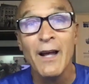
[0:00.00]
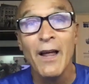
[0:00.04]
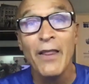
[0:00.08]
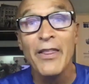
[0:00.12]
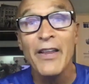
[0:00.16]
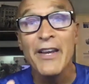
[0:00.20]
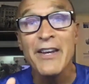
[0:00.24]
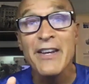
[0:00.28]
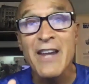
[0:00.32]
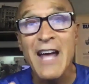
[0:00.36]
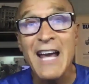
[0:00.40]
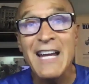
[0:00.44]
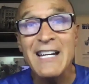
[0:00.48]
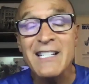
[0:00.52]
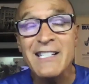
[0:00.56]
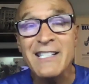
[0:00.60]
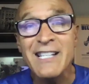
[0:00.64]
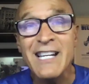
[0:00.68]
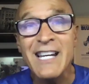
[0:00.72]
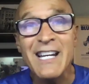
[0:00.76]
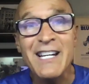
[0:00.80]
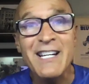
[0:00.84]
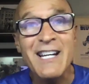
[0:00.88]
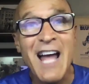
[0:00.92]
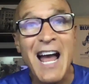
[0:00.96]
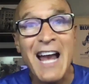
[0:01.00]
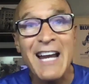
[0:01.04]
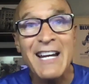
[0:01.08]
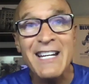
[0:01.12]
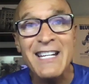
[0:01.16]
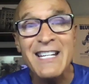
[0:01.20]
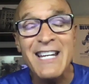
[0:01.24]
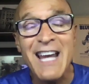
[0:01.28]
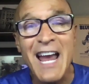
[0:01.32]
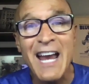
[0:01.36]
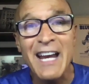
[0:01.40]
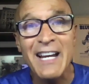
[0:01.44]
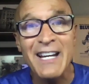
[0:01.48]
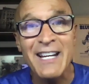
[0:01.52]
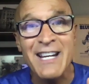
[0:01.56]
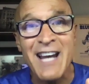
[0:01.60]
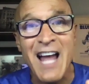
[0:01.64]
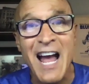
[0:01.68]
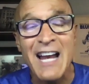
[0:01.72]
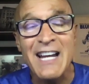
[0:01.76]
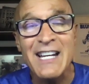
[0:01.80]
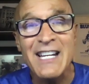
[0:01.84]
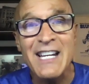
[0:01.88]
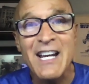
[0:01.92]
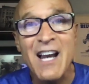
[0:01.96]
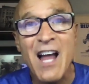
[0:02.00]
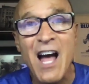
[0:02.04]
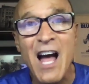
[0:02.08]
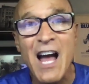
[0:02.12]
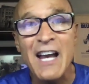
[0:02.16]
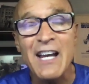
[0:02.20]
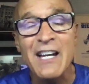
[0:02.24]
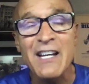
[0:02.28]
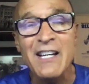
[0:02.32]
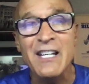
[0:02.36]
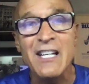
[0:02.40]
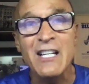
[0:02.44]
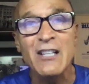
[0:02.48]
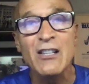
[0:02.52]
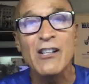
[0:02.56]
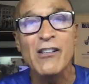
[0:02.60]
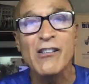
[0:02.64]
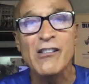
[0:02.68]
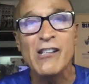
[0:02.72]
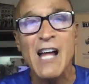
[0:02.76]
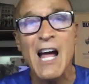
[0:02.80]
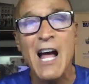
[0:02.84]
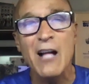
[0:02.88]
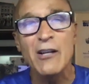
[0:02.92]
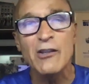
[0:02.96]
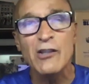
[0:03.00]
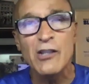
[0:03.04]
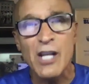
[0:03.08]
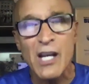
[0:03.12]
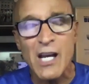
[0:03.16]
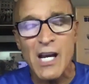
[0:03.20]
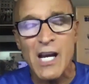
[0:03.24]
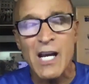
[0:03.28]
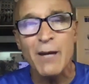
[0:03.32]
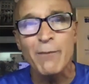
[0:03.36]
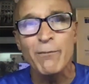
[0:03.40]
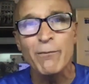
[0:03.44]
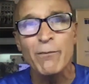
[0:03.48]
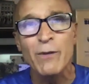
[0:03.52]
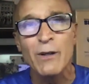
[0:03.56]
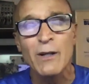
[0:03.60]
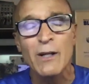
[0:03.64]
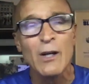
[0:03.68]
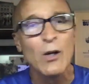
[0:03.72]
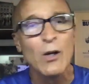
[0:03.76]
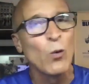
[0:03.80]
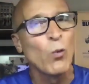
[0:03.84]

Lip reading: The 1998-99 De La Salle team